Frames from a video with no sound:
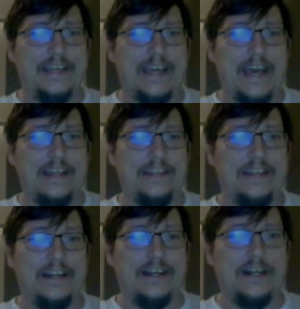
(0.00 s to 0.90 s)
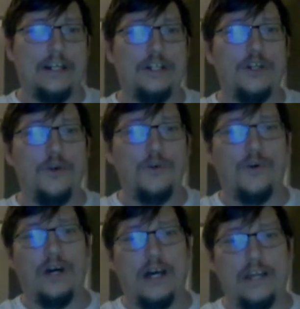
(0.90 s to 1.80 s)
out of there, go to
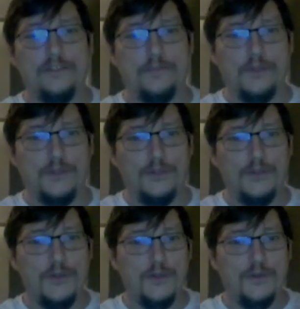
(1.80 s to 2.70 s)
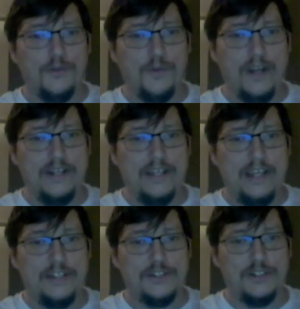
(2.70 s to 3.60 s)
a hospital for
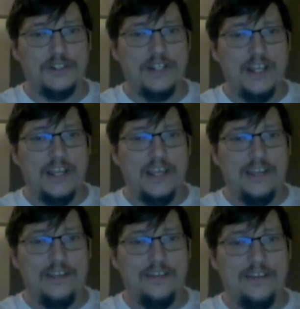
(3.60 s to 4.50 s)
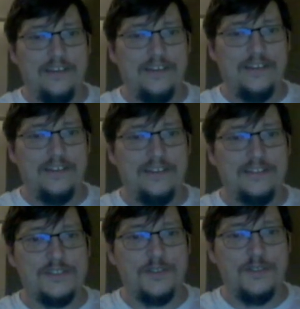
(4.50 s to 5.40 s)
radiation.
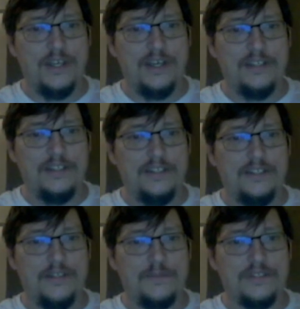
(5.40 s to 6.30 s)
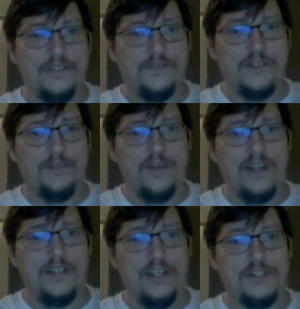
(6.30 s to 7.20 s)
And so, yeah, he ended up suffering
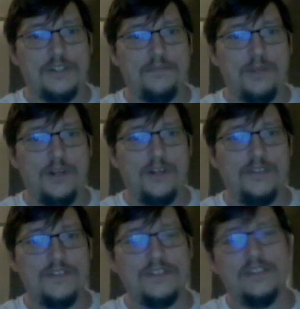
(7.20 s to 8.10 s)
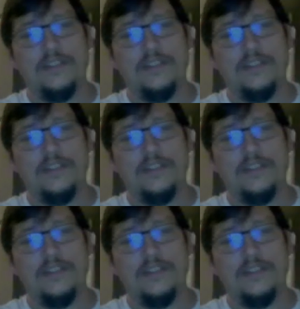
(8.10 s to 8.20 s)
radiation burns.